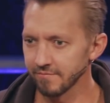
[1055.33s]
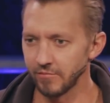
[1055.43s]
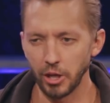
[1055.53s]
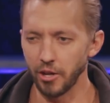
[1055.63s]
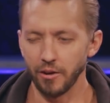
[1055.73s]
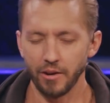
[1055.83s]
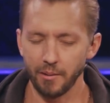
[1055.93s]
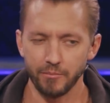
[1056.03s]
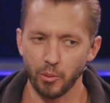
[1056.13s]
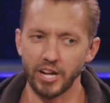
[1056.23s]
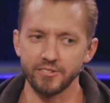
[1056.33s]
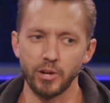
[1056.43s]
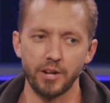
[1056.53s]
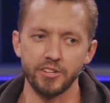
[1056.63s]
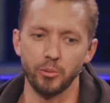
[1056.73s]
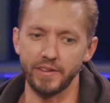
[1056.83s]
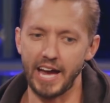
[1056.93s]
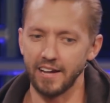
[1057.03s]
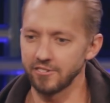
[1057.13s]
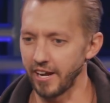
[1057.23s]
No, no, no, no we're, not, we're not dealing with
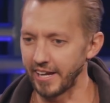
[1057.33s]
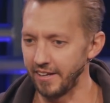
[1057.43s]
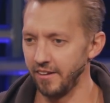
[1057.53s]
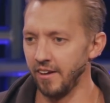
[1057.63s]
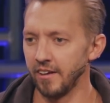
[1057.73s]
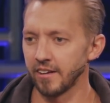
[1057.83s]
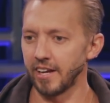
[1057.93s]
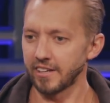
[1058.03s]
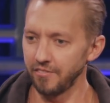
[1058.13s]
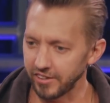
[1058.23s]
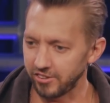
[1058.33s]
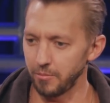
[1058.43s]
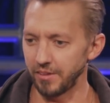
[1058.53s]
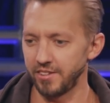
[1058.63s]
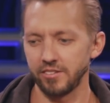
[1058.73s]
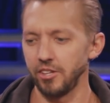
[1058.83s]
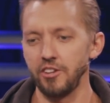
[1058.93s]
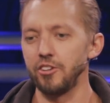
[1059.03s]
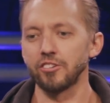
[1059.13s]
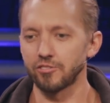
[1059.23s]
that. Try again. God convicts you about this,
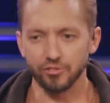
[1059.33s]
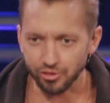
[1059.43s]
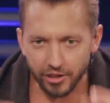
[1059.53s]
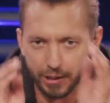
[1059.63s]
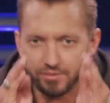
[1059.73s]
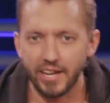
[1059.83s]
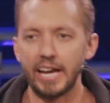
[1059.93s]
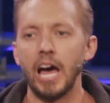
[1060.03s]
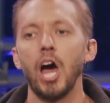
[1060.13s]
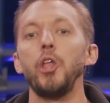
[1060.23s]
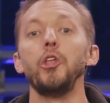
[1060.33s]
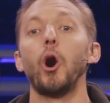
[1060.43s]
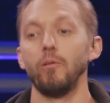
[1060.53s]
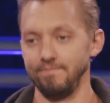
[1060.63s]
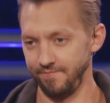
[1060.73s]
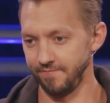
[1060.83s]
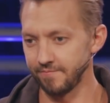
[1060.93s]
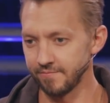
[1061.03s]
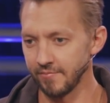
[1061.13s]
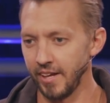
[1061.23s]
and you just straight up say, no,
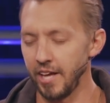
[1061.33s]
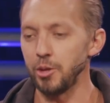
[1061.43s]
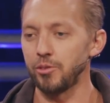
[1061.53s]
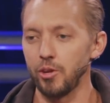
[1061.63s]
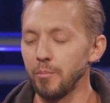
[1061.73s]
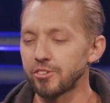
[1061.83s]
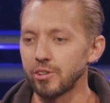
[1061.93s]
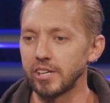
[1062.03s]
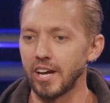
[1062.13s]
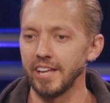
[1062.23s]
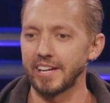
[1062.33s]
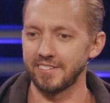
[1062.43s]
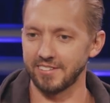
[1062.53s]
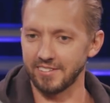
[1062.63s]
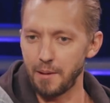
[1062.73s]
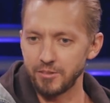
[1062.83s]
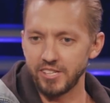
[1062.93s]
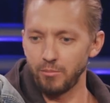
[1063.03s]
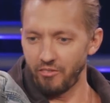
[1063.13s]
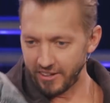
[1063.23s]
and you, you almost treat God like it's a slot
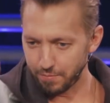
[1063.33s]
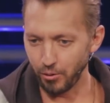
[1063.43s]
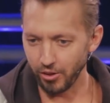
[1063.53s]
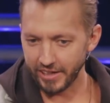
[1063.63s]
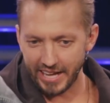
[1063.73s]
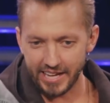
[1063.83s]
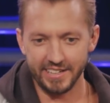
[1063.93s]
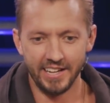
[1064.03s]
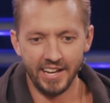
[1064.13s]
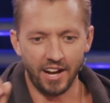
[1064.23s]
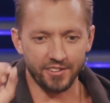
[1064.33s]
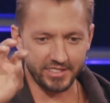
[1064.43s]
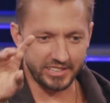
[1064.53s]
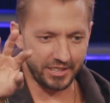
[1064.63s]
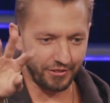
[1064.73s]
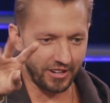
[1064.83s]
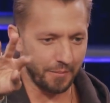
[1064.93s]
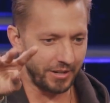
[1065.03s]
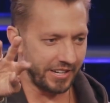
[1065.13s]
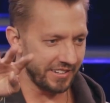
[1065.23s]
machine if I just pull it again, I'll see a different
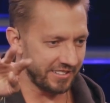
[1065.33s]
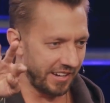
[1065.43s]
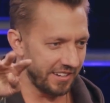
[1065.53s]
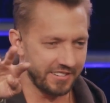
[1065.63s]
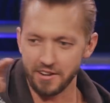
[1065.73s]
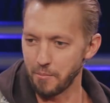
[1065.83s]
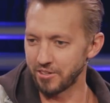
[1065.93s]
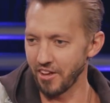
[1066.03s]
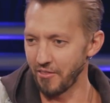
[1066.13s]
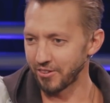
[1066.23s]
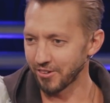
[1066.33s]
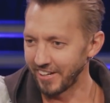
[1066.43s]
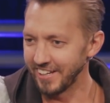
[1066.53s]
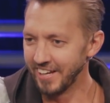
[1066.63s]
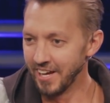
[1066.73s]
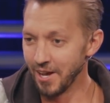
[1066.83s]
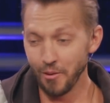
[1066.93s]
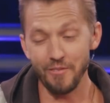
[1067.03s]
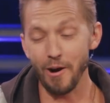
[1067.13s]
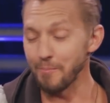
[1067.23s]
combination numbers on the screen.
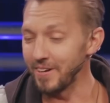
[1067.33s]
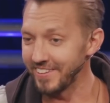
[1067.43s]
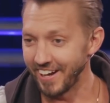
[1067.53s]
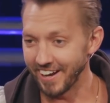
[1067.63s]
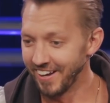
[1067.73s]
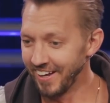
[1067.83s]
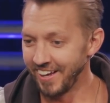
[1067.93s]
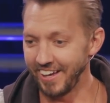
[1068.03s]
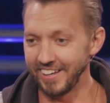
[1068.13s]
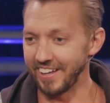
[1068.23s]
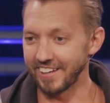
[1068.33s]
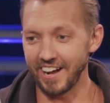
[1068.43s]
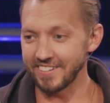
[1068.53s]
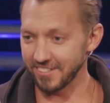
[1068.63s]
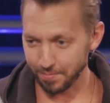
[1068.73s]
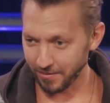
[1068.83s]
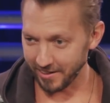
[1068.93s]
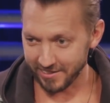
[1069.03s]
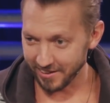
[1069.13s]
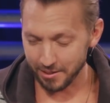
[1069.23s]
We've all been there. And, and God just,
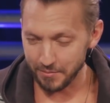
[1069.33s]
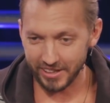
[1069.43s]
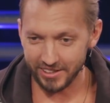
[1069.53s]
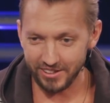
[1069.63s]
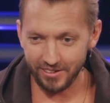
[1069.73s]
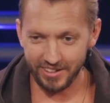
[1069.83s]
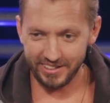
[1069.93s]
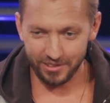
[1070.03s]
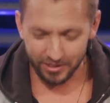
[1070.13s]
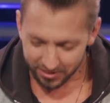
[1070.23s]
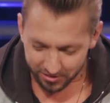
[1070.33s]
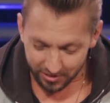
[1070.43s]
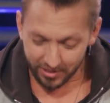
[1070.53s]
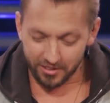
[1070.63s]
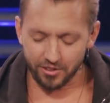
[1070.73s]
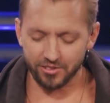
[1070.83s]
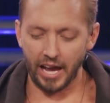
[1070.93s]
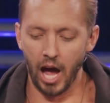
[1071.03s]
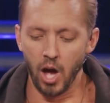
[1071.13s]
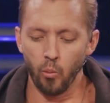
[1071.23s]
God does something in you and, you, and you're just
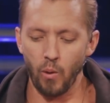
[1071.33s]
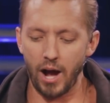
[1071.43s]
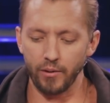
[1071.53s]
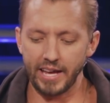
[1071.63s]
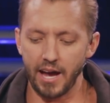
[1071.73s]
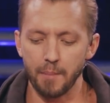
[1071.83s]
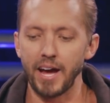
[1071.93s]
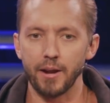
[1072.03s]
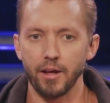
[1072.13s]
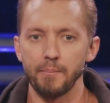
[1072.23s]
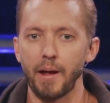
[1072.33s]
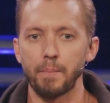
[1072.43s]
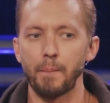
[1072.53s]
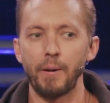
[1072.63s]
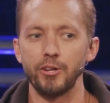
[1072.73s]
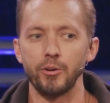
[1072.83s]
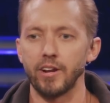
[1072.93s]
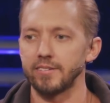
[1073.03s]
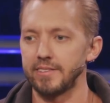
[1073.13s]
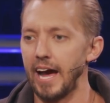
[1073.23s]
like, wow, yeah, I'm not, I'm not prepared to
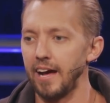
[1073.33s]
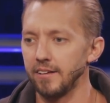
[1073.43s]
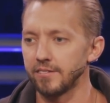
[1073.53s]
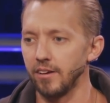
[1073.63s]
address that.